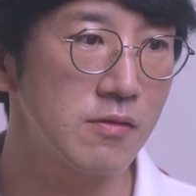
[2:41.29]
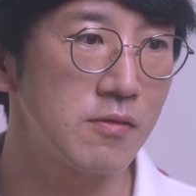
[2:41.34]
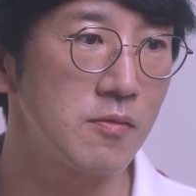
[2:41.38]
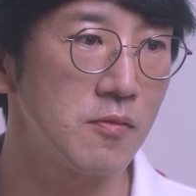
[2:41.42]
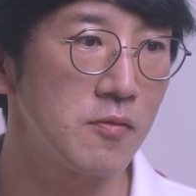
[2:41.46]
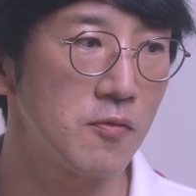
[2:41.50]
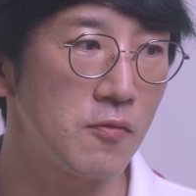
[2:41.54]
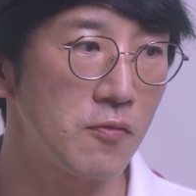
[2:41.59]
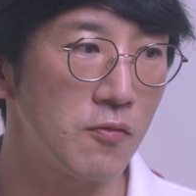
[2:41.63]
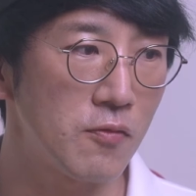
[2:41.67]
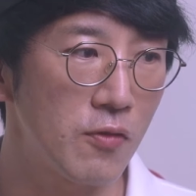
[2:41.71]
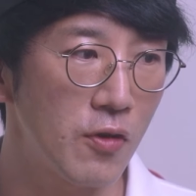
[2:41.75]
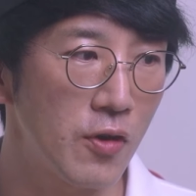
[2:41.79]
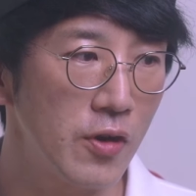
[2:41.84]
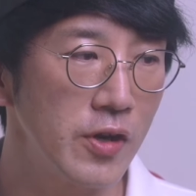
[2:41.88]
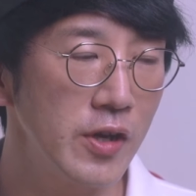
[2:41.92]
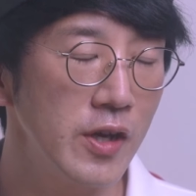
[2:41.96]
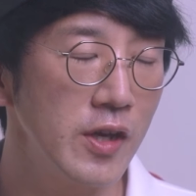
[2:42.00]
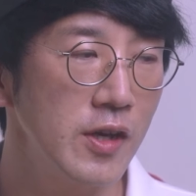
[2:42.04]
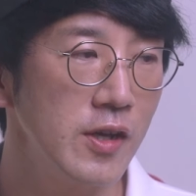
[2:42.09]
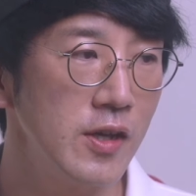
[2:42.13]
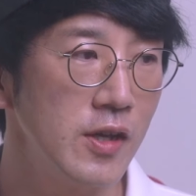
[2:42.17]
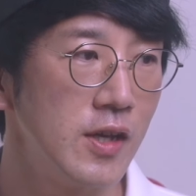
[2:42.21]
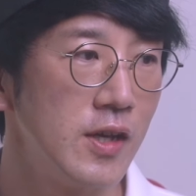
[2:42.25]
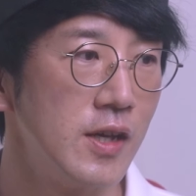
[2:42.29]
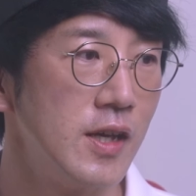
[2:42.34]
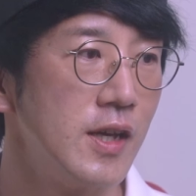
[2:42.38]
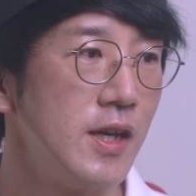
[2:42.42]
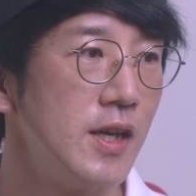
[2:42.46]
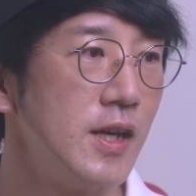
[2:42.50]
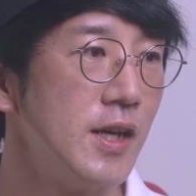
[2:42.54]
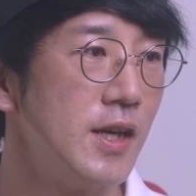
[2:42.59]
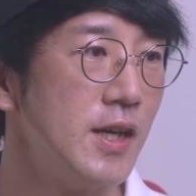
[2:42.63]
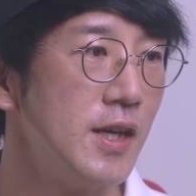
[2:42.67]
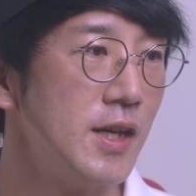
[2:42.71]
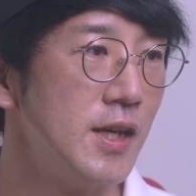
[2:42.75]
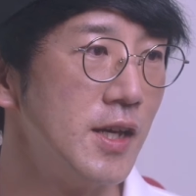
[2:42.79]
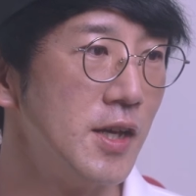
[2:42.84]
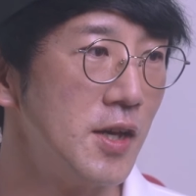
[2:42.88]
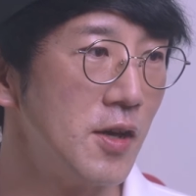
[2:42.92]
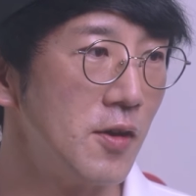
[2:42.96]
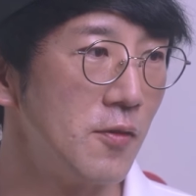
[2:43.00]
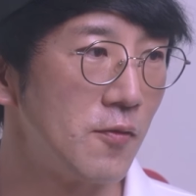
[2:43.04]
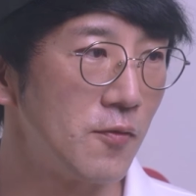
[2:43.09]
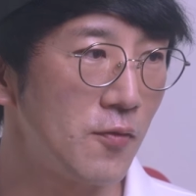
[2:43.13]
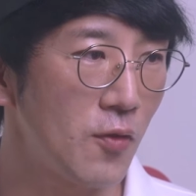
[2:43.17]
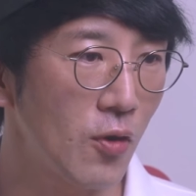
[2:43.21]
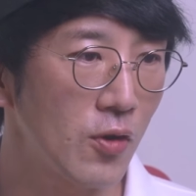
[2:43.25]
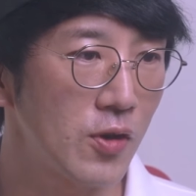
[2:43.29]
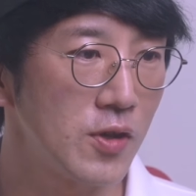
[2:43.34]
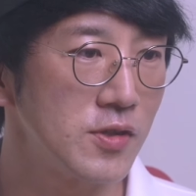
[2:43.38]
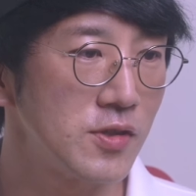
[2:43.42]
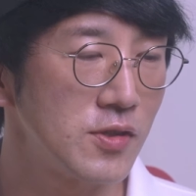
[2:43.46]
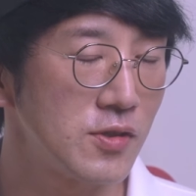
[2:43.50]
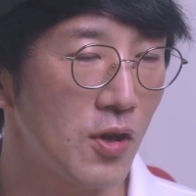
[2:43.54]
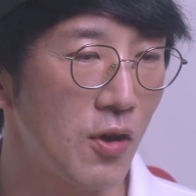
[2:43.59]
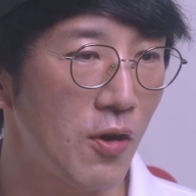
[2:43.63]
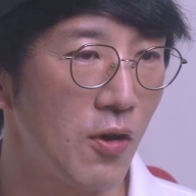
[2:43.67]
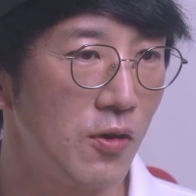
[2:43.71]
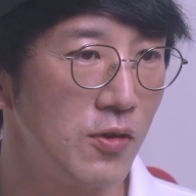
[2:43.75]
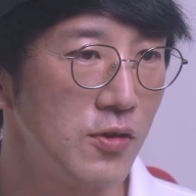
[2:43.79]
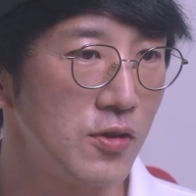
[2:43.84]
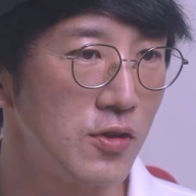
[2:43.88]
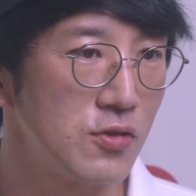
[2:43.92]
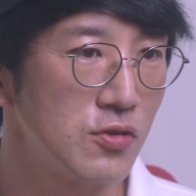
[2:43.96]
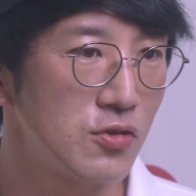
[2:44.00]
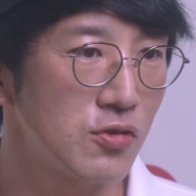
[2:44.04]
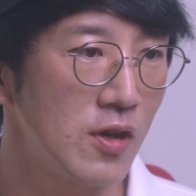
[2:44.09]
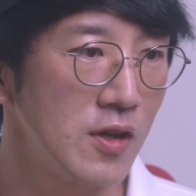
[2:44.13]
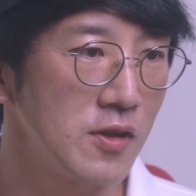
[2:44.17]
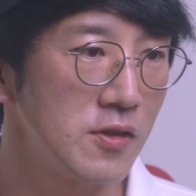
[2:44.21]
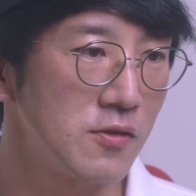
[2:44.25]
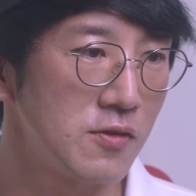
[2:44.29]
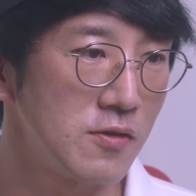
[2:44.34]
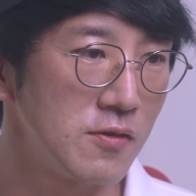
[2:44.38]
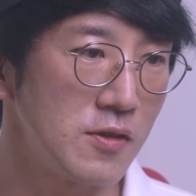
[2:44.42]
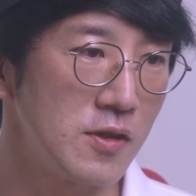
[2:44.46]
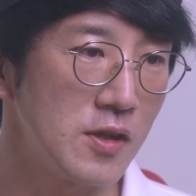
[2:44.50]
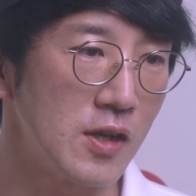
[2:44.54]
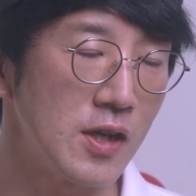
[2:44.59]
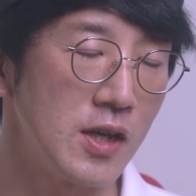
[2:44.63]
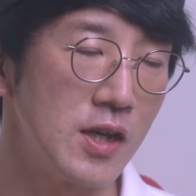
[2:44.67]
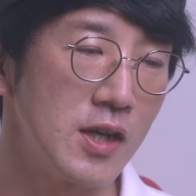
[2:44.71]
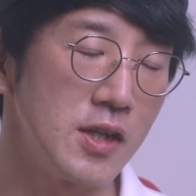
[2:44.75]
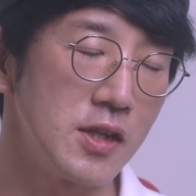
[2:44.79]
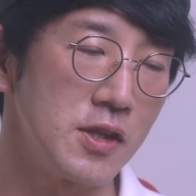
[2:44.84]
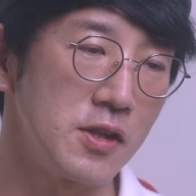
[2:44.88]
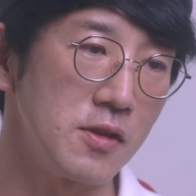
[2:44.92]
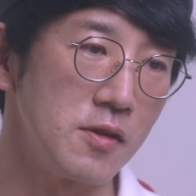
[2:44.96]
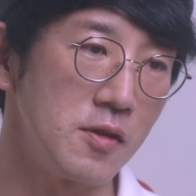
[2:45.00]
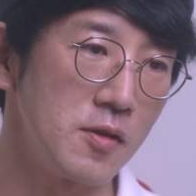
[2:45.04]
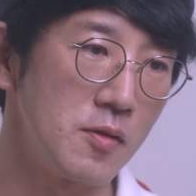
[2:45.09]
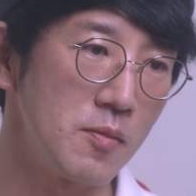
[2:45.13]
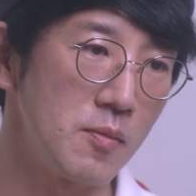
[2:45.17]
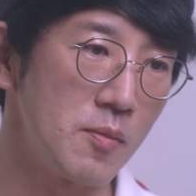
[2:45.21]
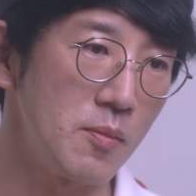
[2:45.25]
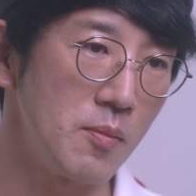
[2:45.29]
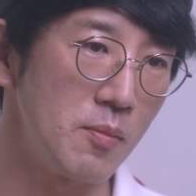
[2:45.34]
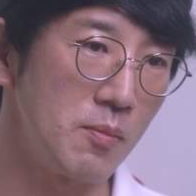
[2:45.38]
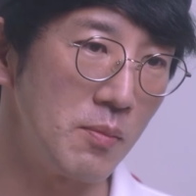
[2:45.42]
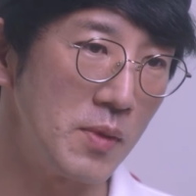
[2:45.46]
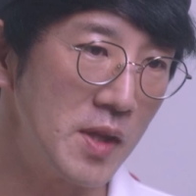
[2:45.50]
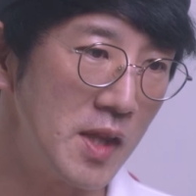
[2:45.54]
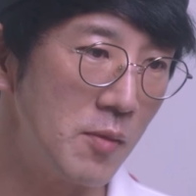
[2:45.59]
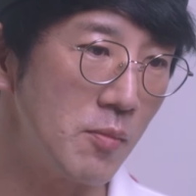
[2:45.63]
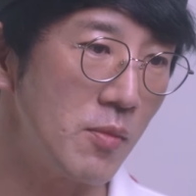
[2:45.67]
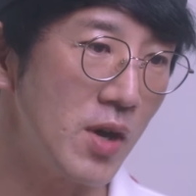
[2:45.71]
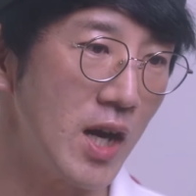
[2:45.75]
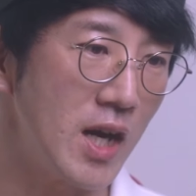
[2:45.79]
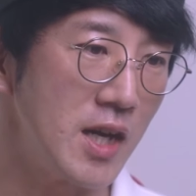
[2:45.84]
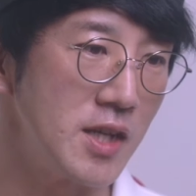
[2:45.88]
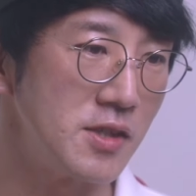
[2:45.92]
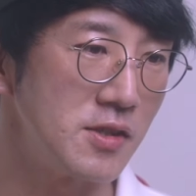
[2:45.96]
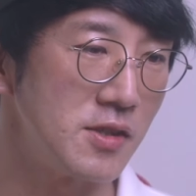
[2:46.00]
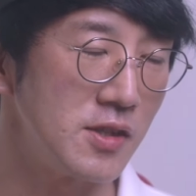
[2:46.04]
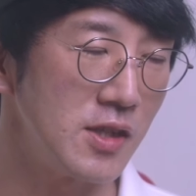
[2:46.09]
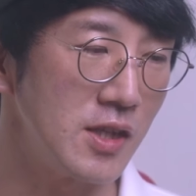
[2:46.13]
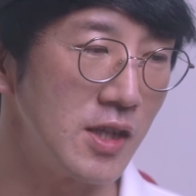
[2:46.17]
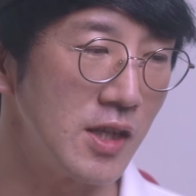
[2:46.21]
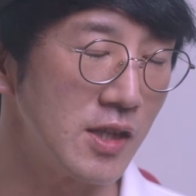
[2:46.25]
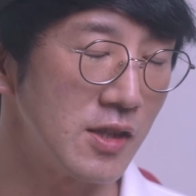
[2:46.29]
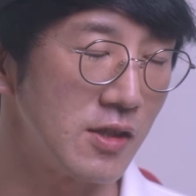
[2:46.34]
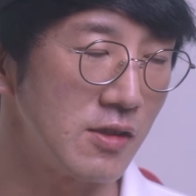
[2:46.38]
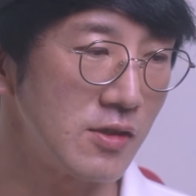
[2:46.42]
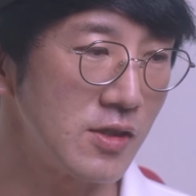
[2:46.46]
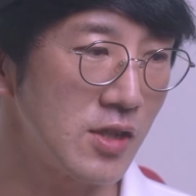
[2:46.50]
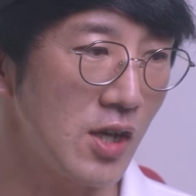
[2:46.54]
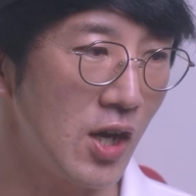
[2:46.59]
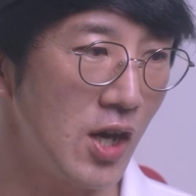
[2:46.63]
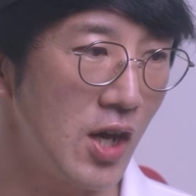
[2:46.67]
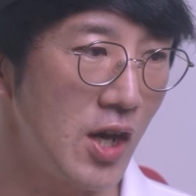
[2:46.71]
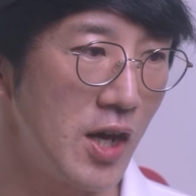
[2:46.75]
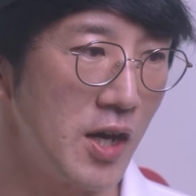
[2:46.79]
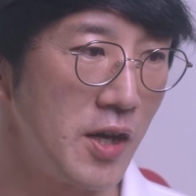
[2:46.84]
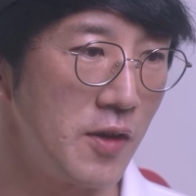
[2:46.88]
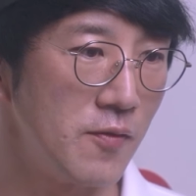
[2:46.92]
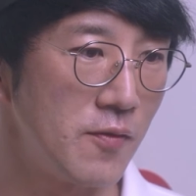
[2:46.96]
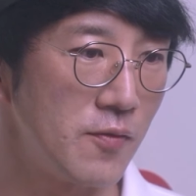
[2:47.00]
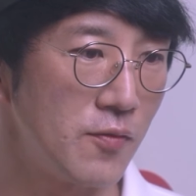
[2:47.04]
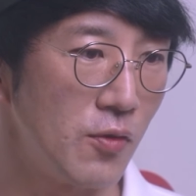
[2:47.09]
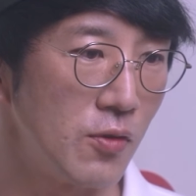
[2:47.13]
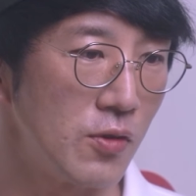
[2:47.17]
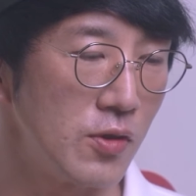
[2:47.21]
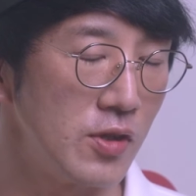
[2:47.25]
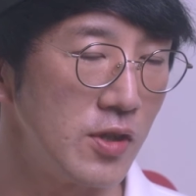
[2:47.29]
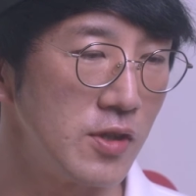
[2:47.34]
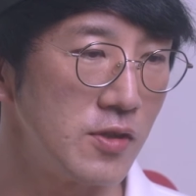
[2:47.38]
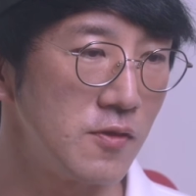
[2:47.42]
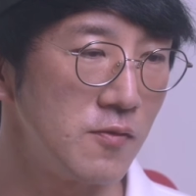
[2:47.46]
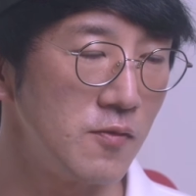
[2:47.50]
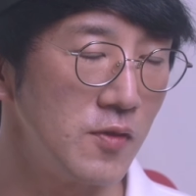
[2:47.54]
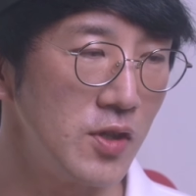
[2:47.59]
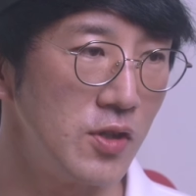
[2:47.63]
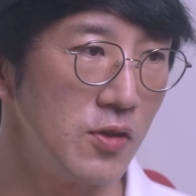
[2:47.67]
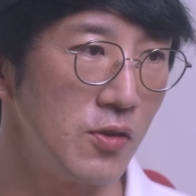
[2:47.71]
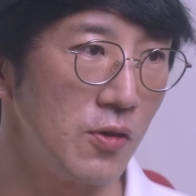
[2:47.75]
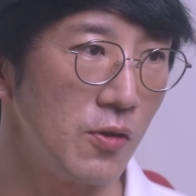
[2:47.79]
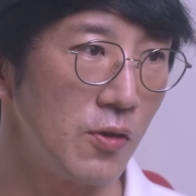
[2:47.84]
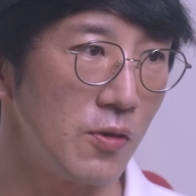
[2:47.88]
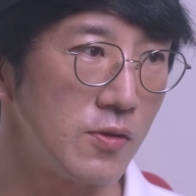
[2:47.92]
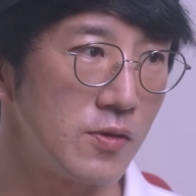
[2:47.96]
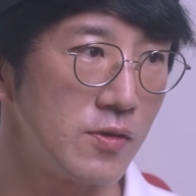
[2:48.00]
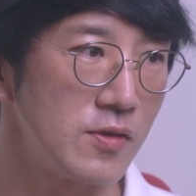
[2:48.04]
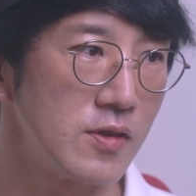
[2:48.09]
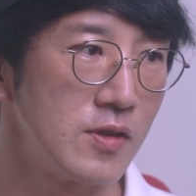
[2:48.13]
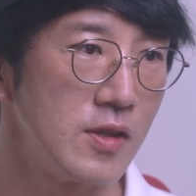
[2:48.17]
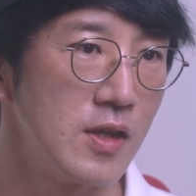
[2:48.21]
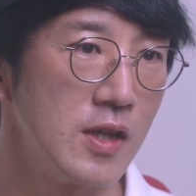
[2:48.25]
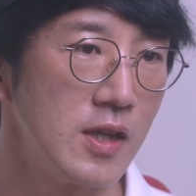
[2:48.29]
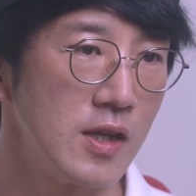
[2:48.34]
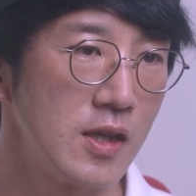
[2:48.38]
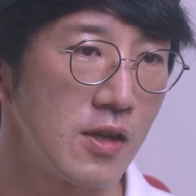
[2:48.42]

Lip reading: very focus on try to minimize the time for these videos,